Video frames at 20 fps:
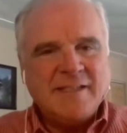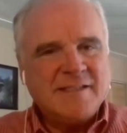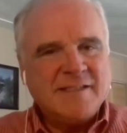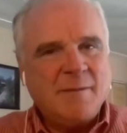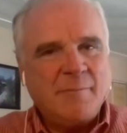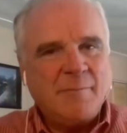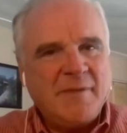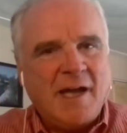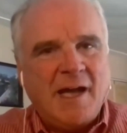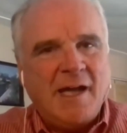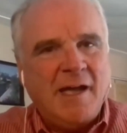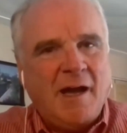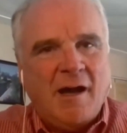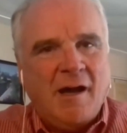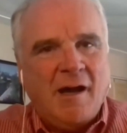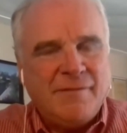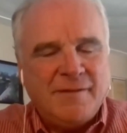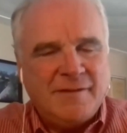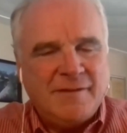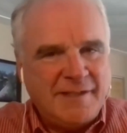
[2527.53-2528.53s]
Yeah. Something I
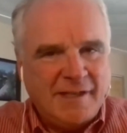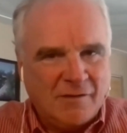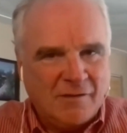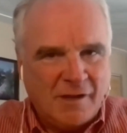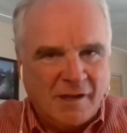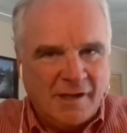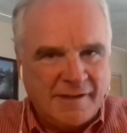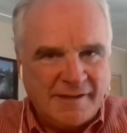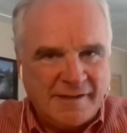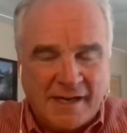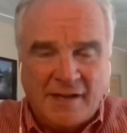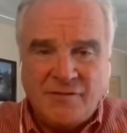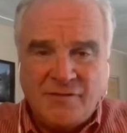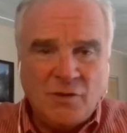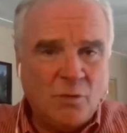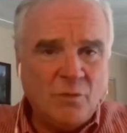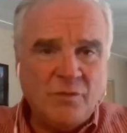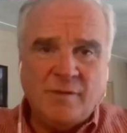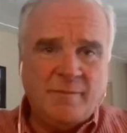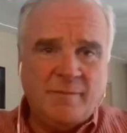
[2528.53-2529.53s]
often tell clients, and I
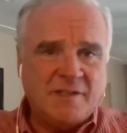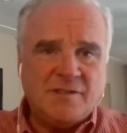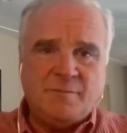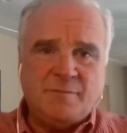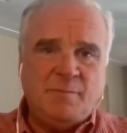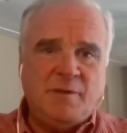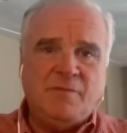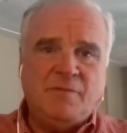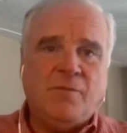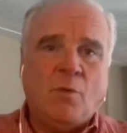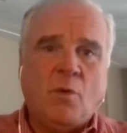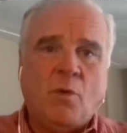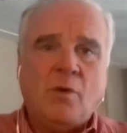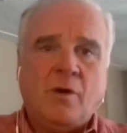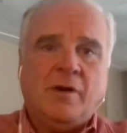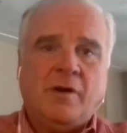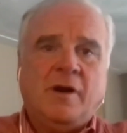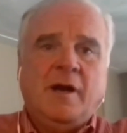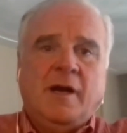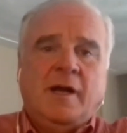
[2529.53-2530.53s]
told them this
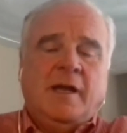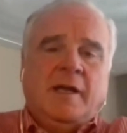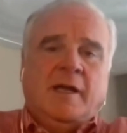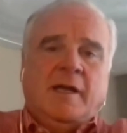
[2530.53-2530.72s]
before